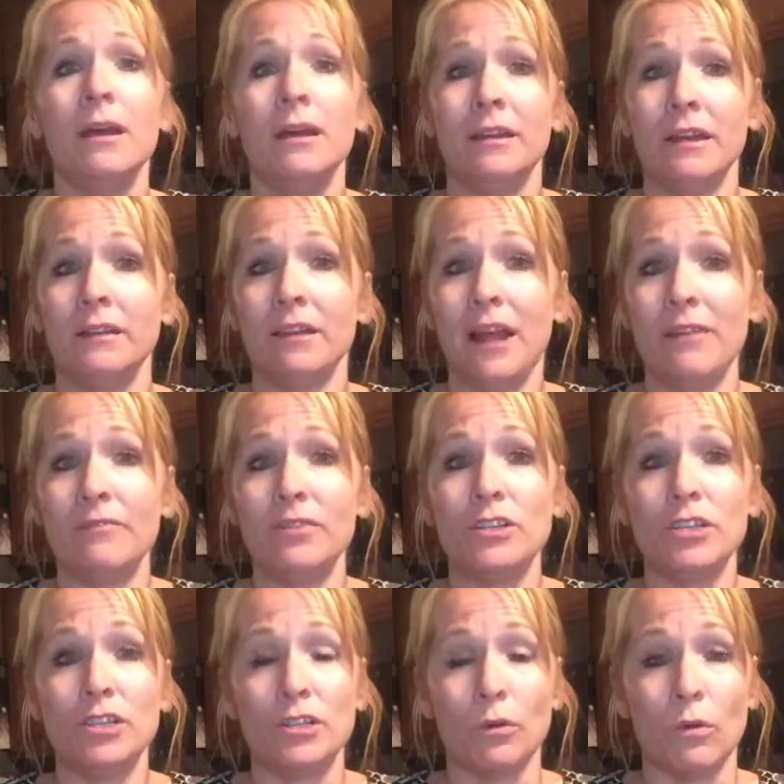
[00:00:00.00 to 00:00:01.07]
Yeah, life is
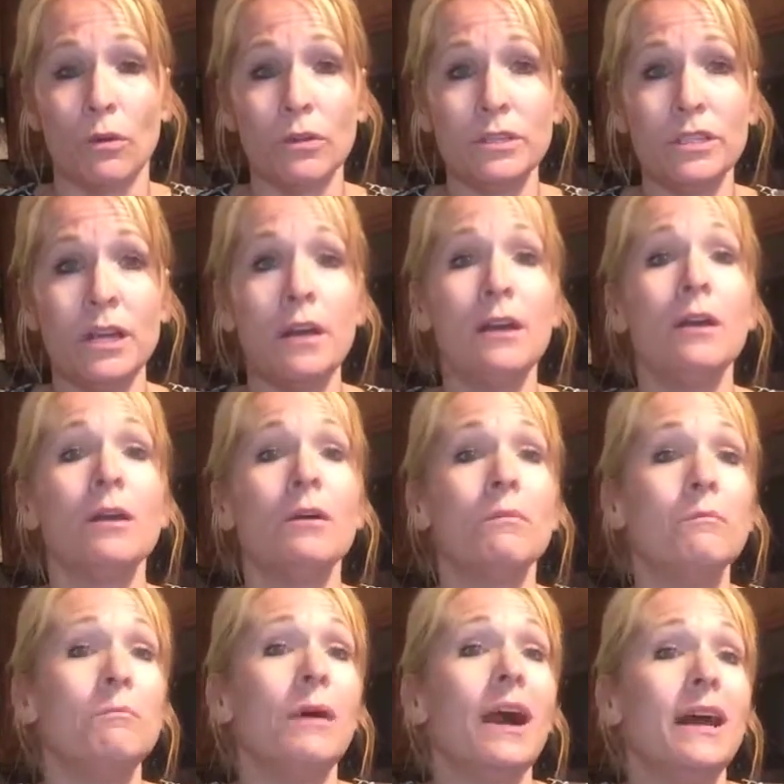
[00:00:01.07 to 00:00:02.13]
short,
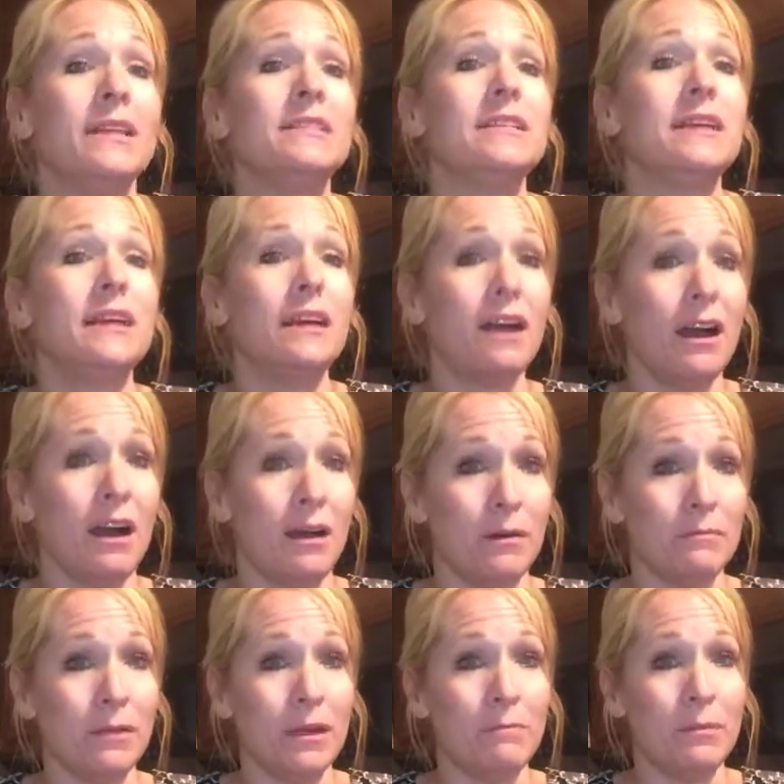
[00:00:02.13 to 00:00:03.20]
but
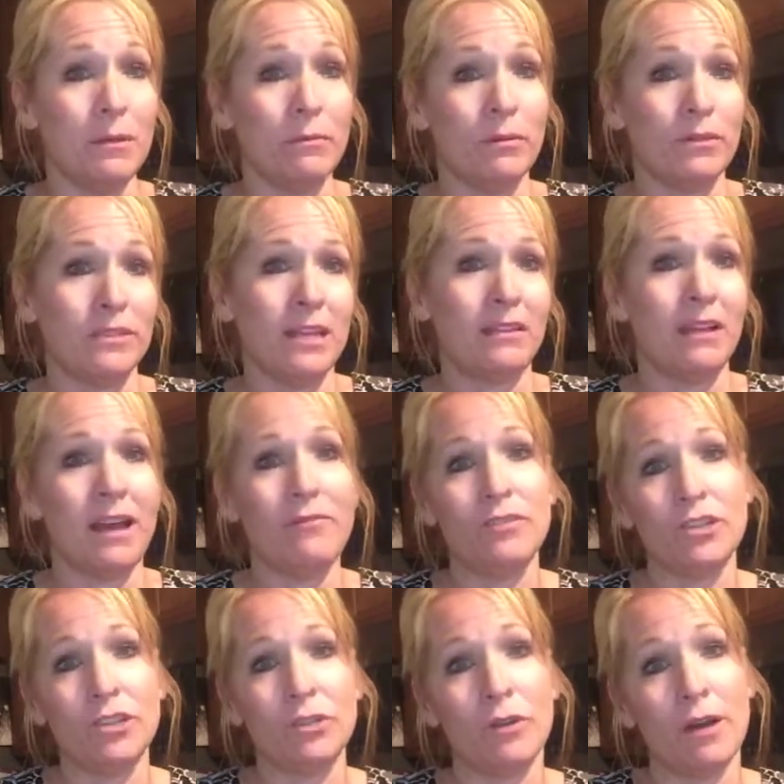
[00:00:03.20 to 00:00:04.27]
And people say life
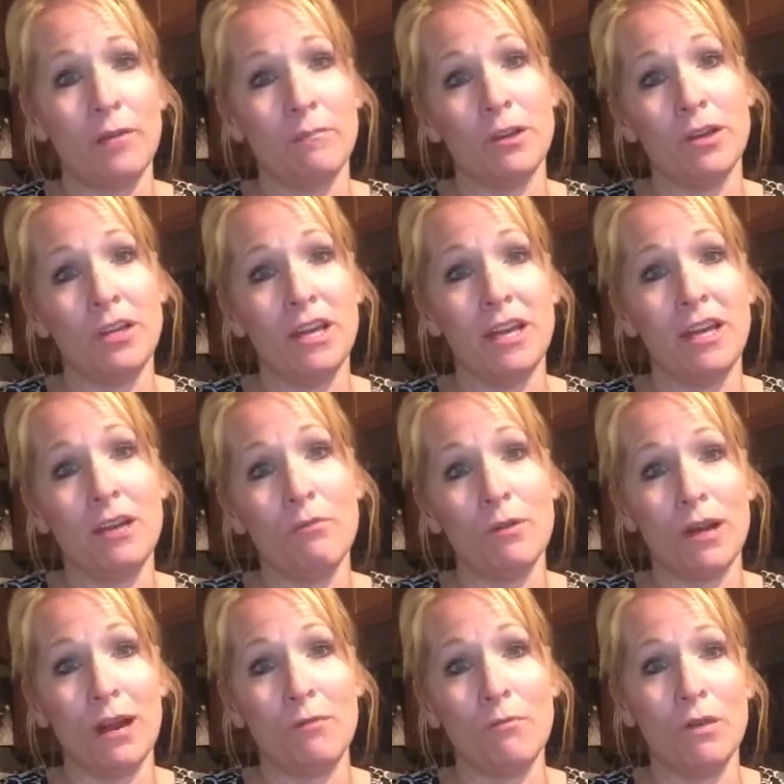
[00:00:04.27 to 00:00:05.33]
is short, I'm going to eat what
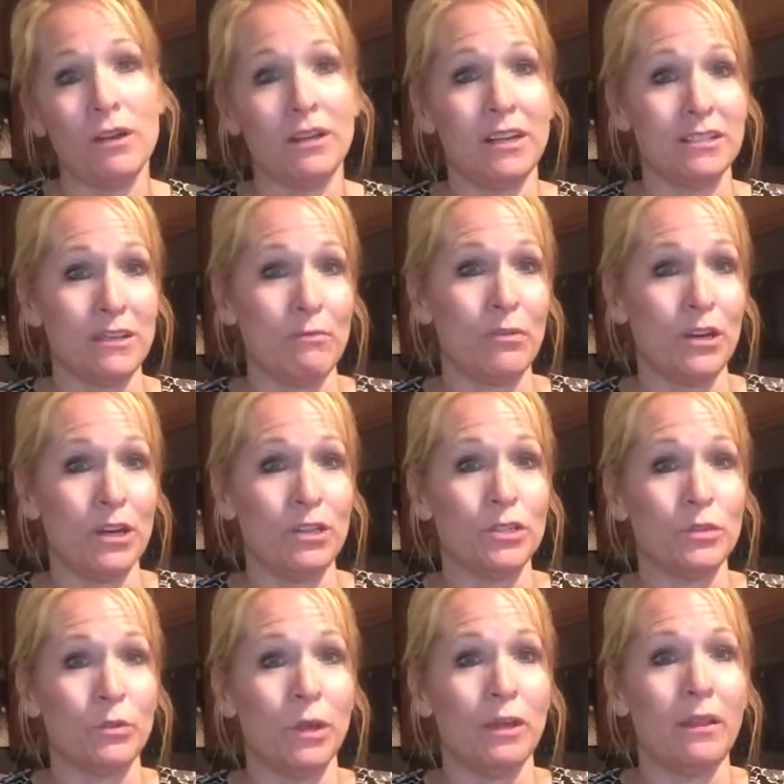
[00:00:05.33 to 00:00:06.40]
I want because I want to
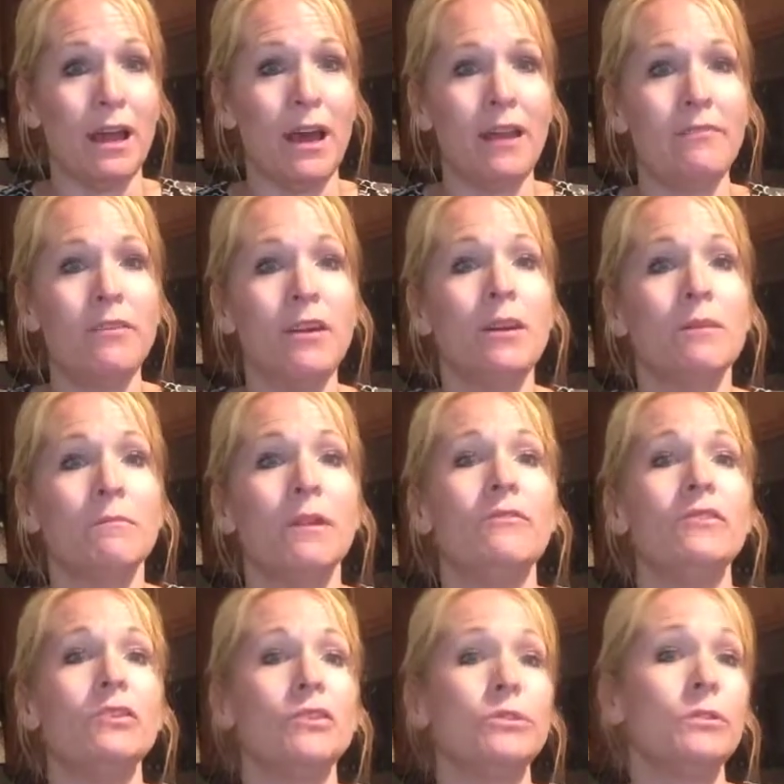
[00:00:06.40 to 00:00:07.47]
enjoy life. But if
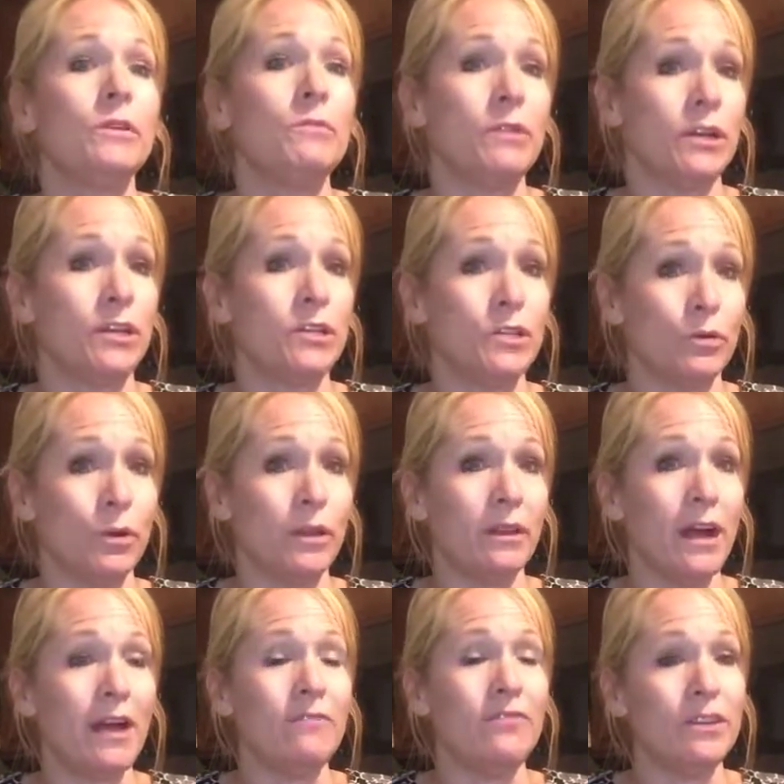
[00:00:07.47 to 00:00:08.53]
you truly want to enjoy
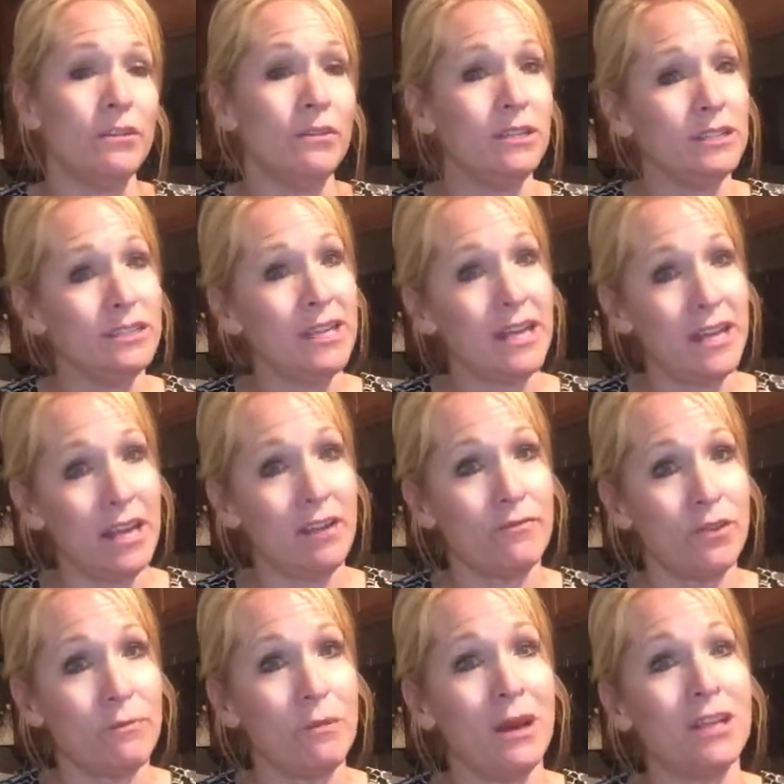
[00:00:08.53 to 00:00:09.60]
life, then you need to take care of
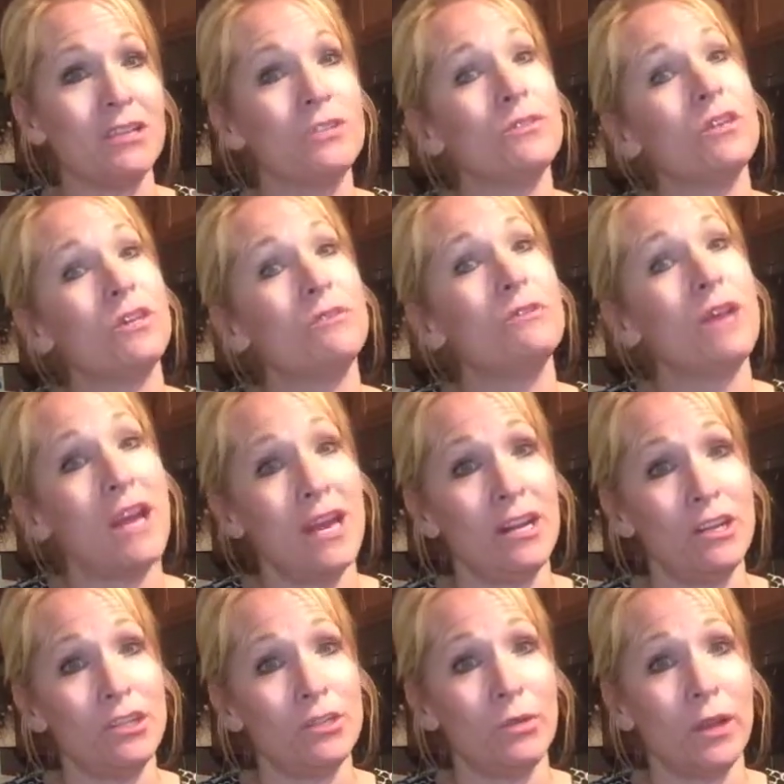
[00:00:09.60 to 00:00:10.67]
your body so that you can
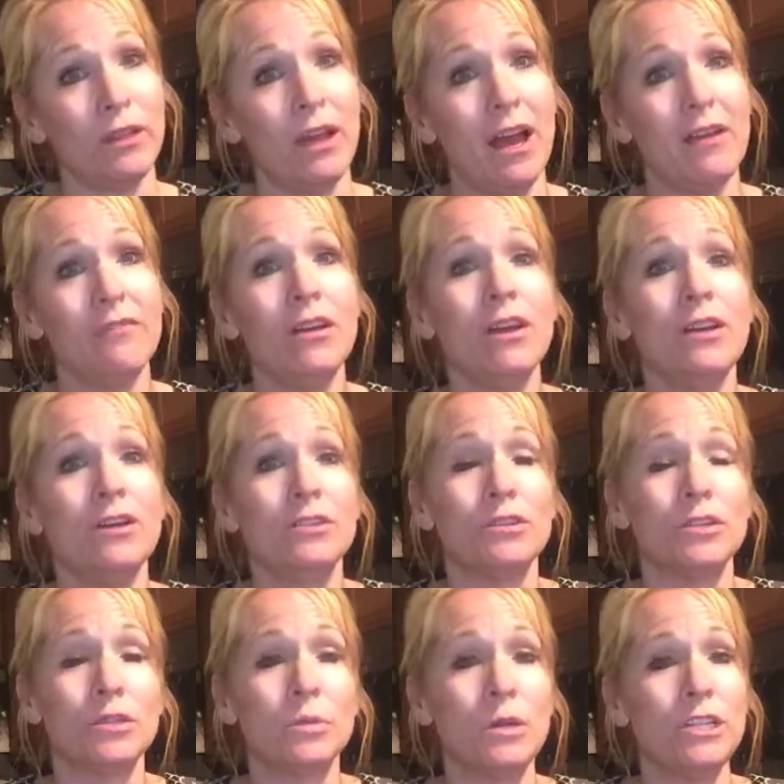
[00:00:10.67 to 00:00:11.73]
enjoy life. So
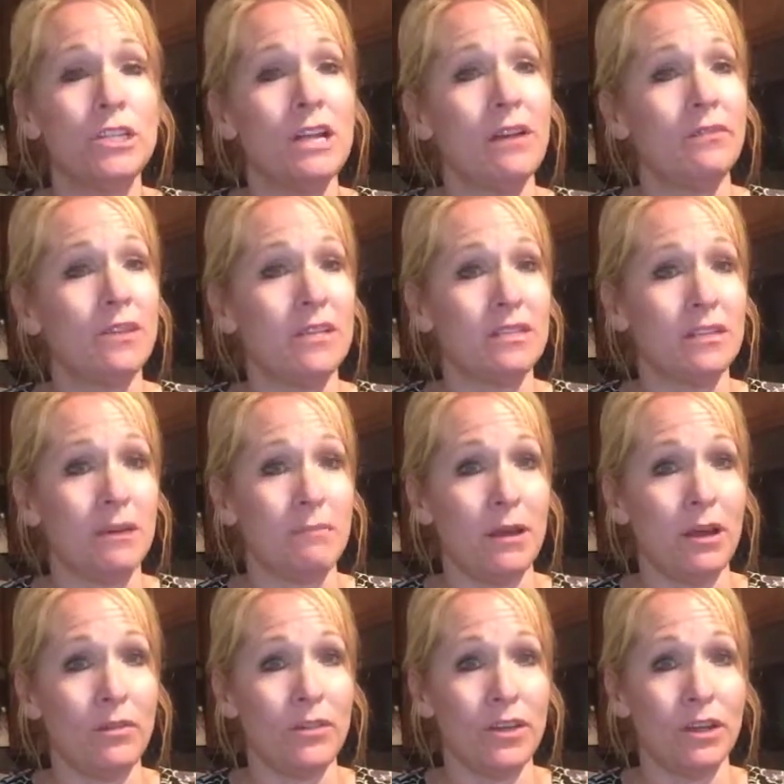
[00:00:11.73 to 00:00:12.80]
switching out these
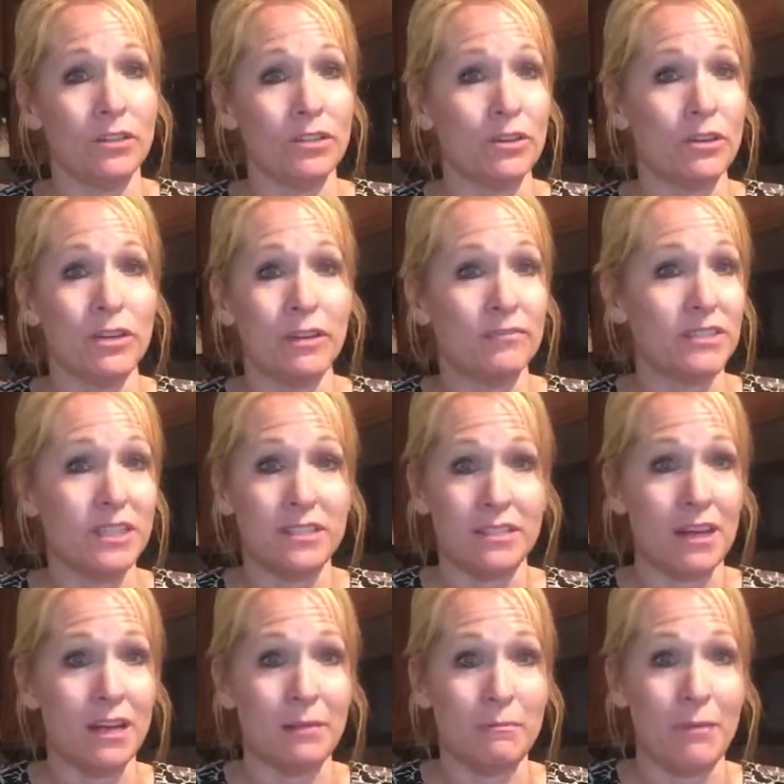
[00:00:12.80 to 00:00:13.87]
healthy alternatives is
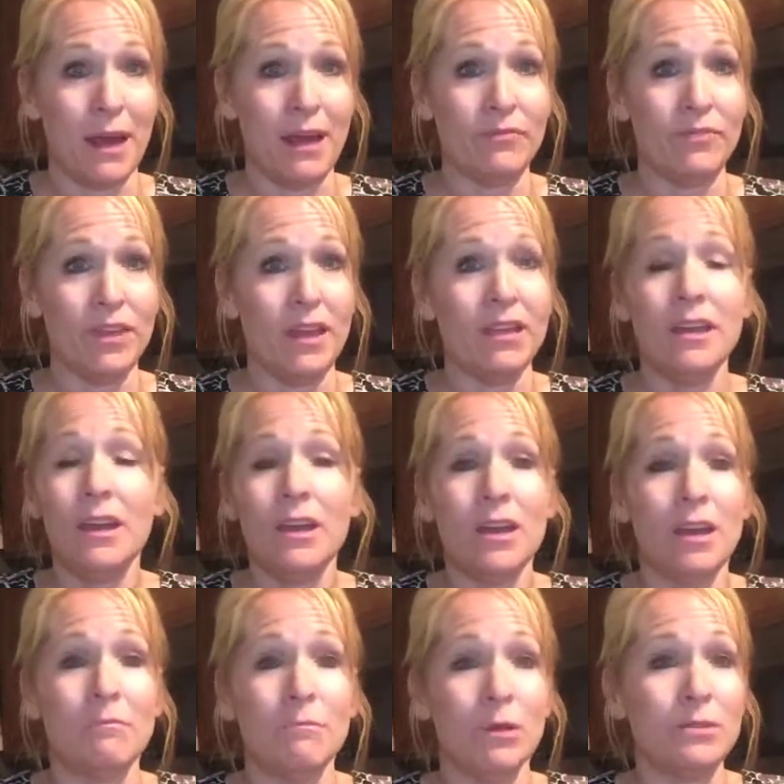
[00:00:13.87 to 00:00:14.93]
not a bad thing,
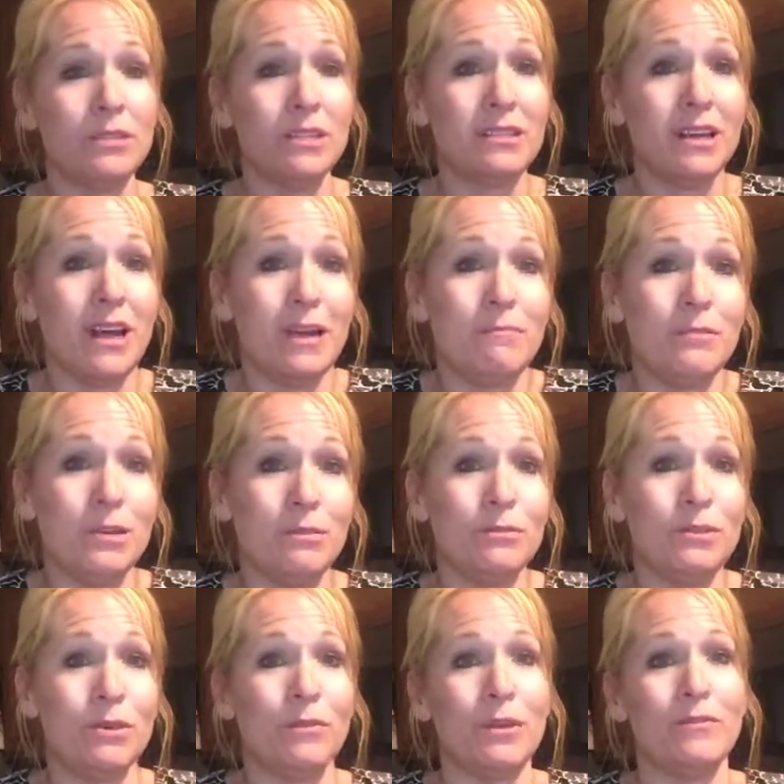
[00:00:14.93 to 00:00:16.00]
and most of the time you don't